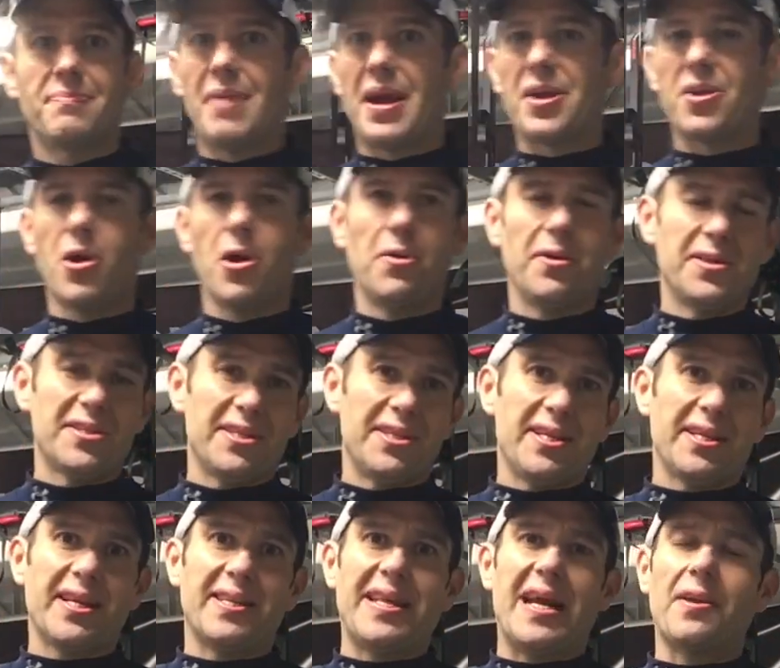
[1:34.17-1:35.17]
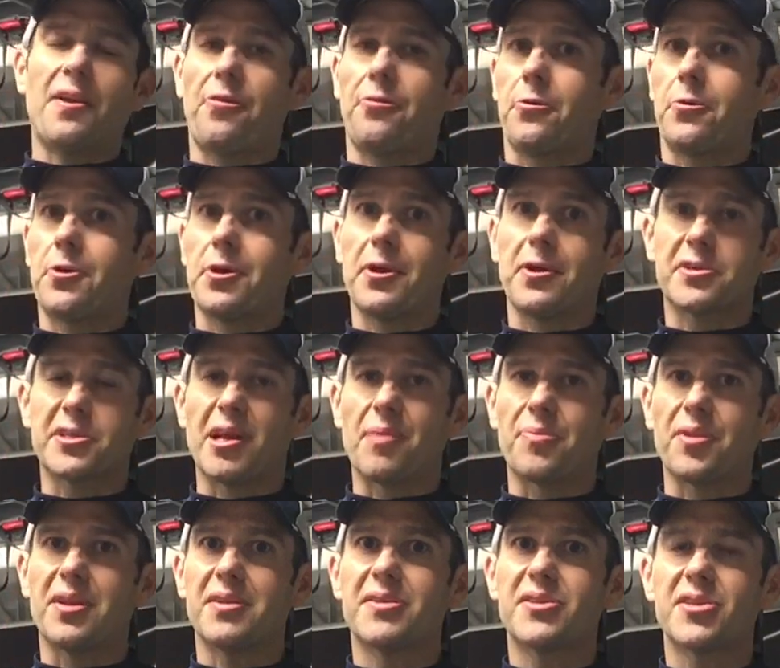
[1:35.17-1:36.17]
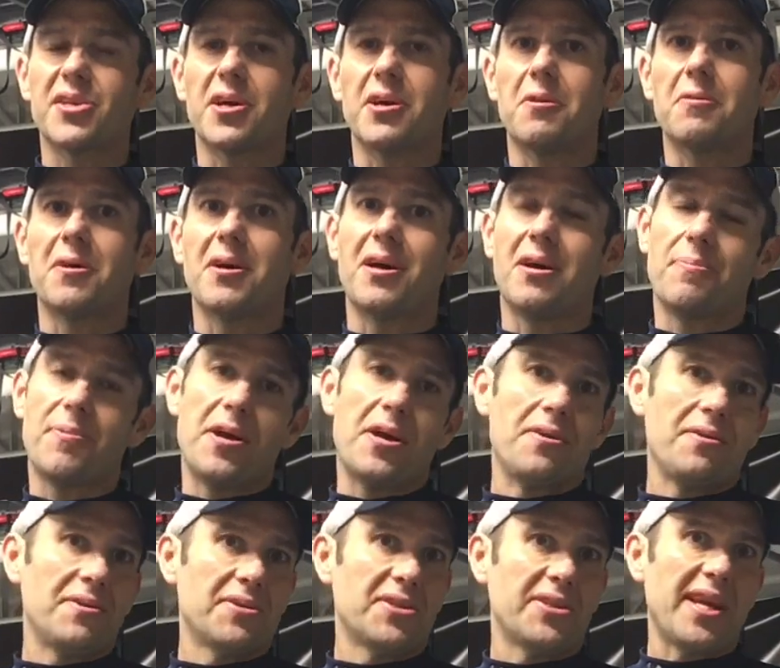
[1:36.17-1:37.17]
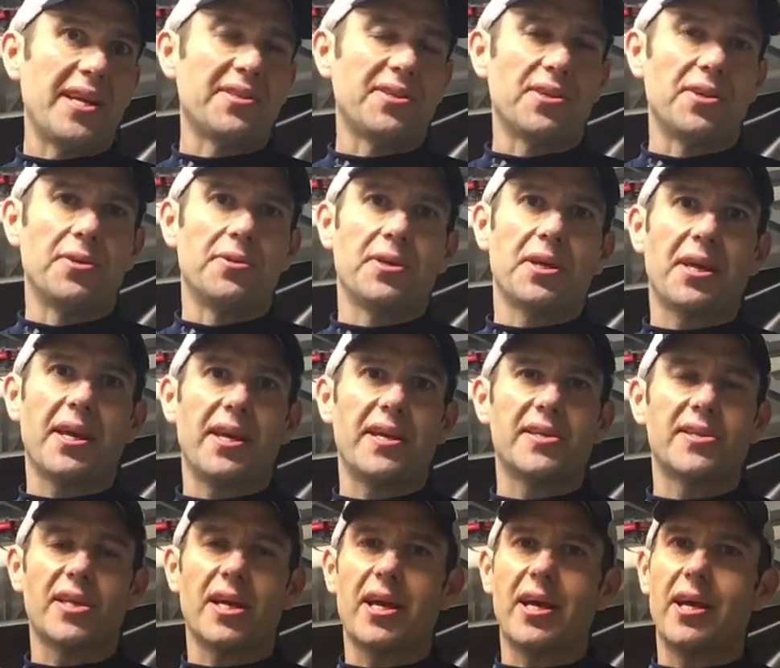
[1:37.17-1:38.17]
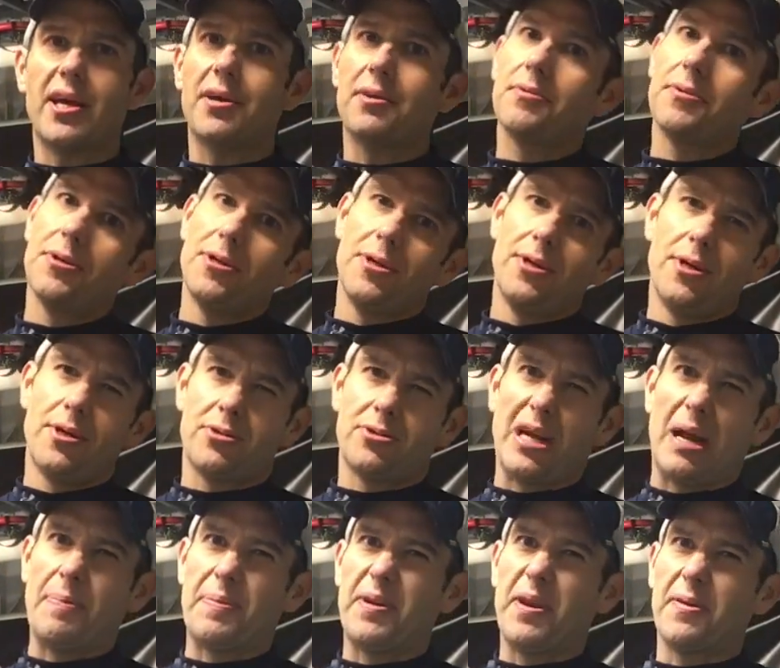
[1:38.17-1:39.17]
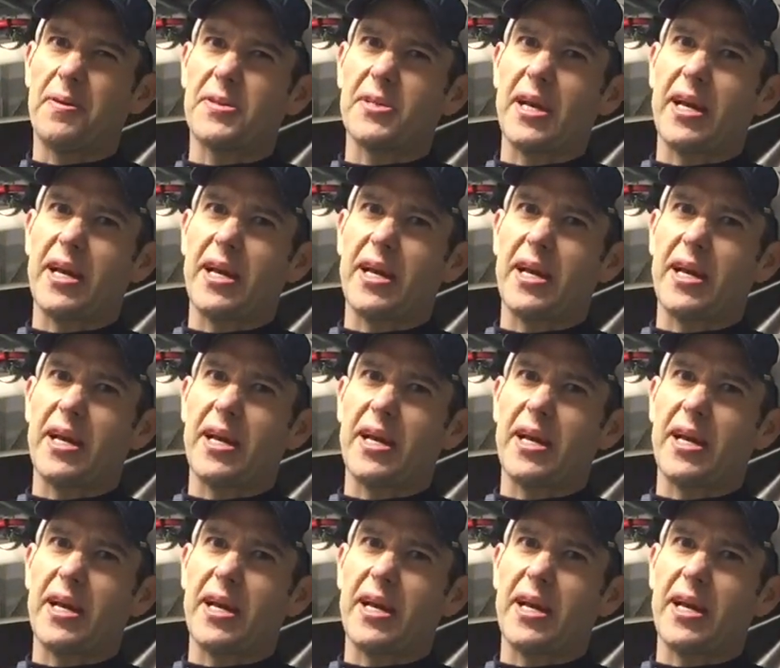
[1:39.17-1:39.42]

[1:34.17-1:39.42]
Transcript: my goal isn't to get down to 30 or something, so uh, but stay tuned in case I drop another